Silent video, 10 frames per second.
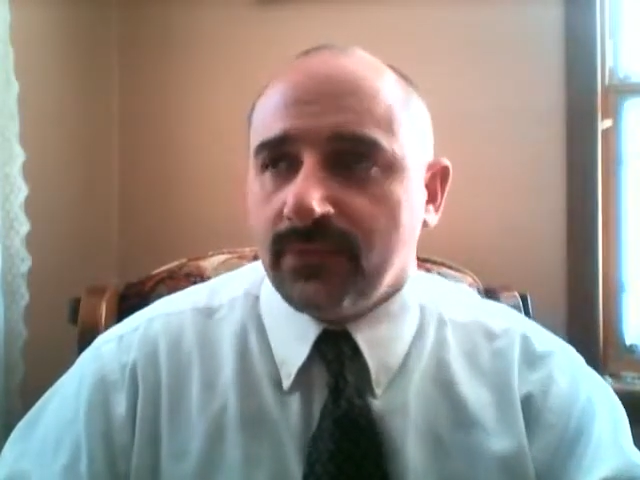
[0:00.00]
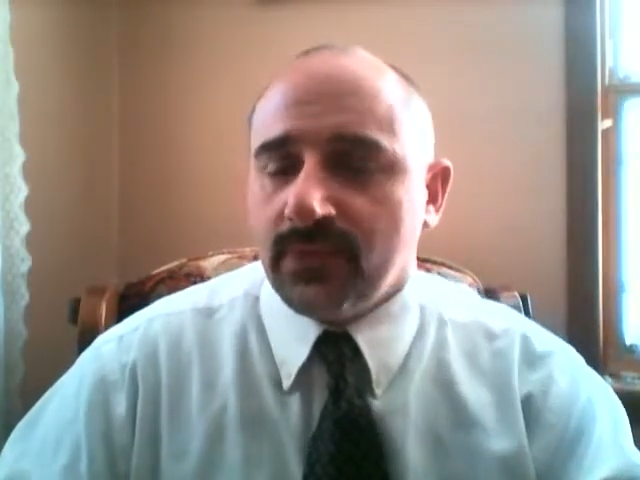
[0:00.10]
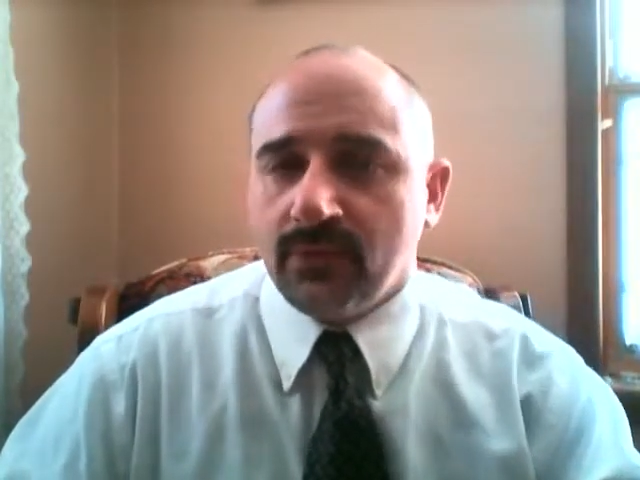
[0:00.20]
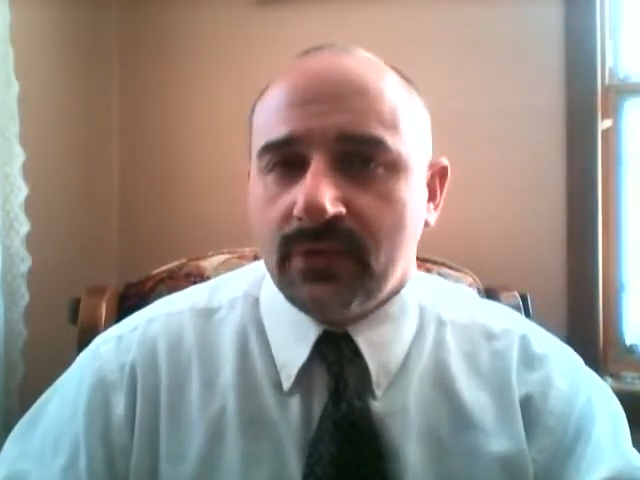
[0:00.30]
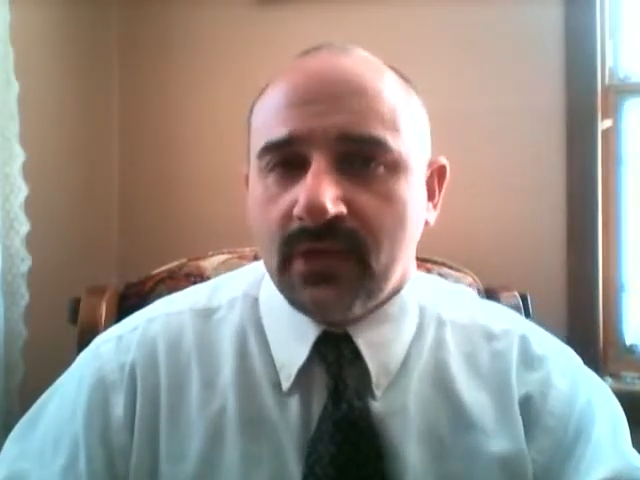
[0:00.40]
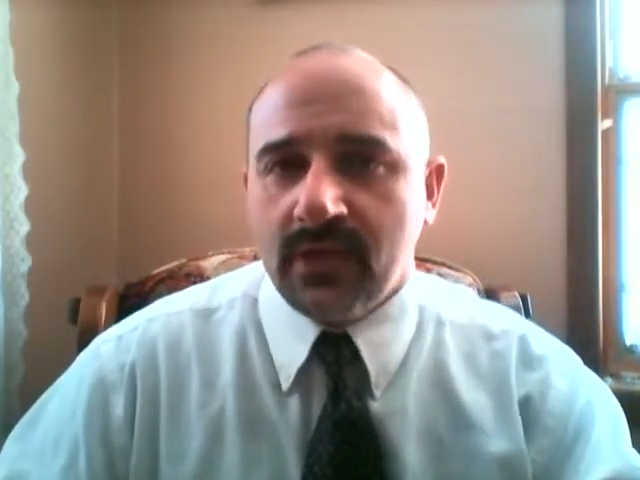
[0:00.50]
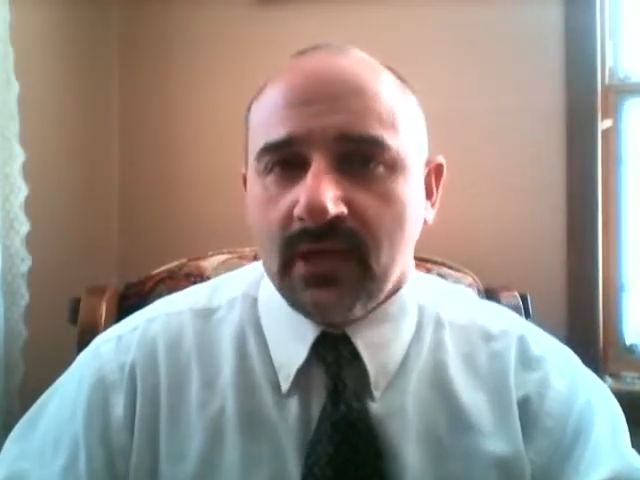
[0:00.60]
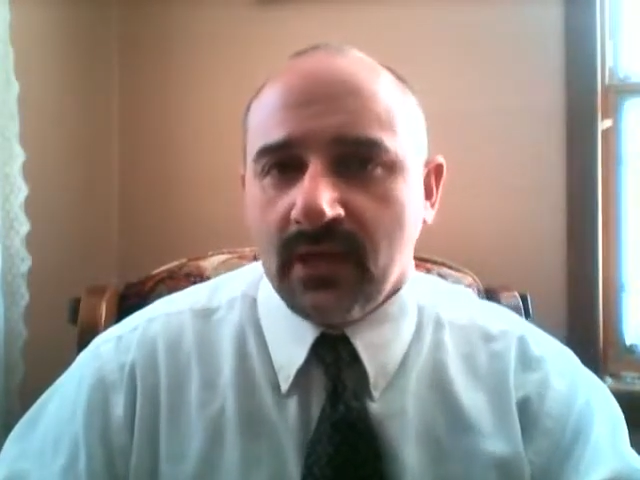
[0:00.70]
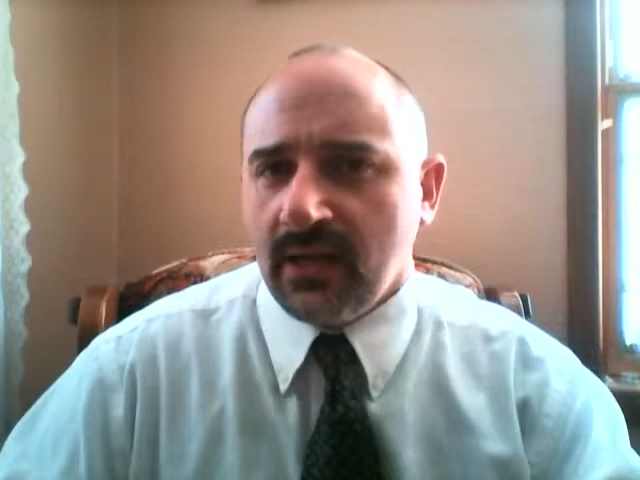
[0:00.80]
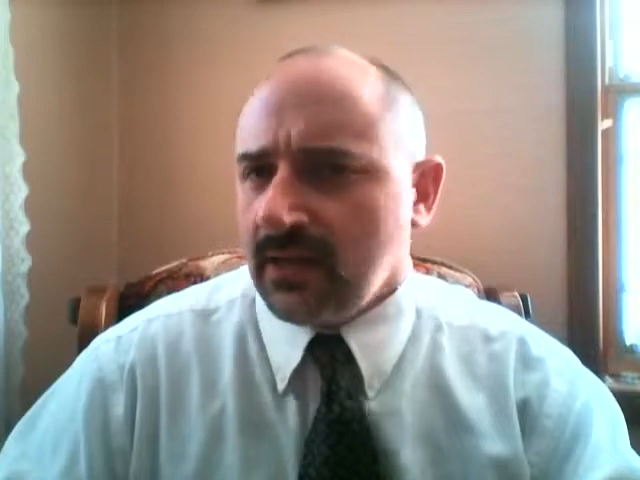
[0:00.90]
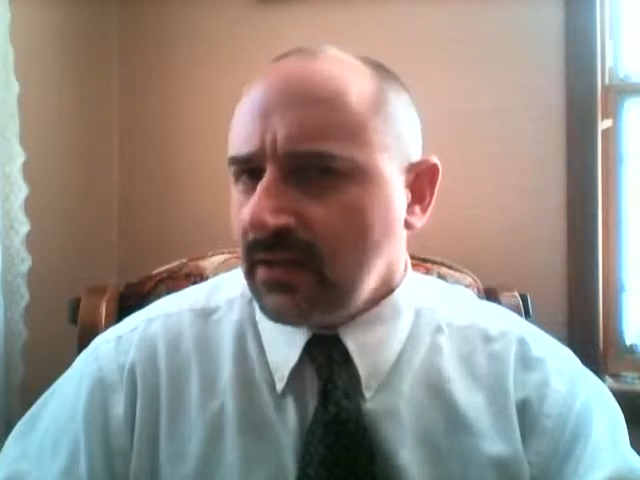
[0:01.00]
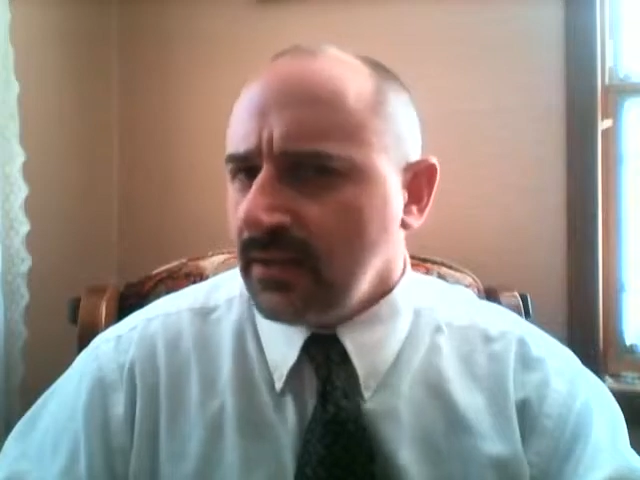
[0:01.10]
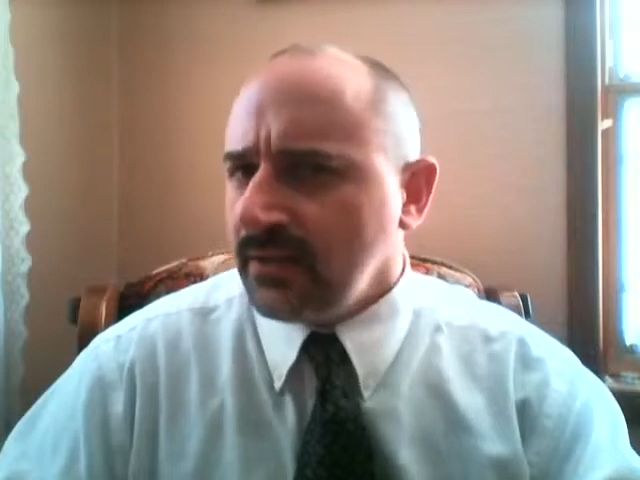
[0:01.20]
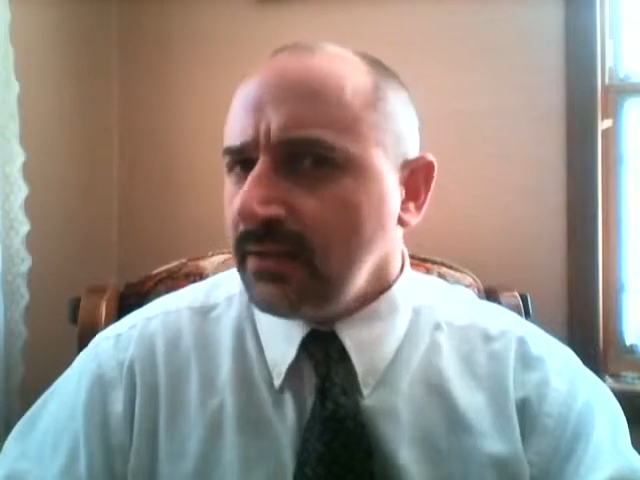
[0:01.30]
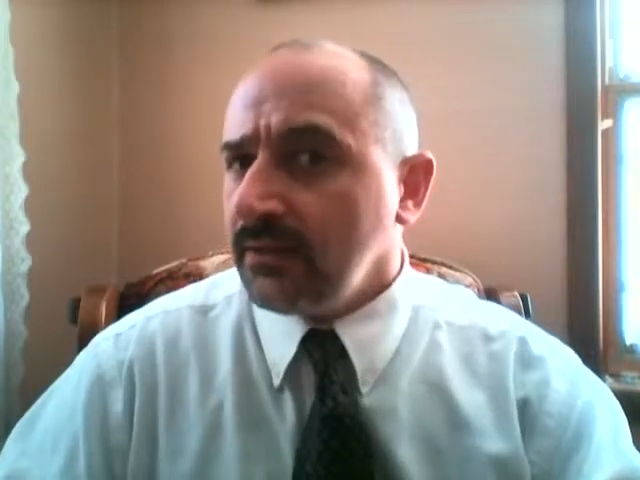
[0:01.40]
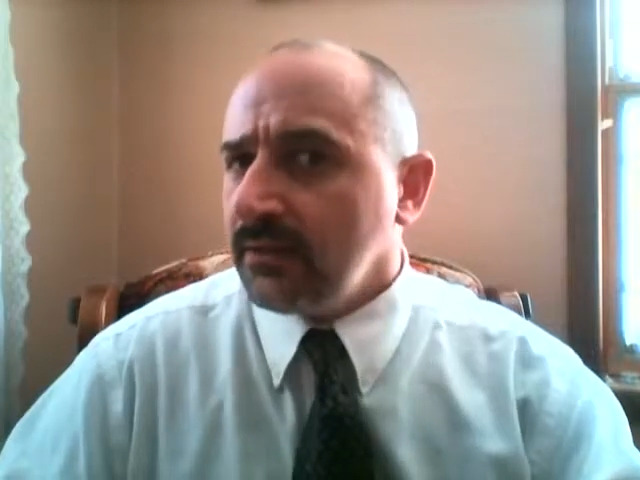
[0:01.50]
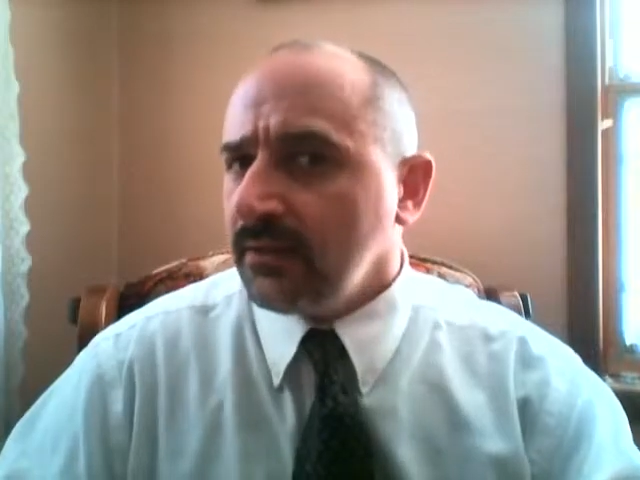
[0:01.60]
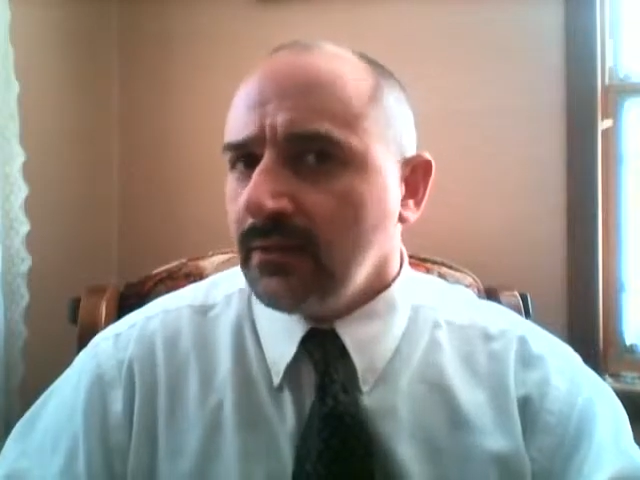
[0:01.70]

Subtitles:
okay,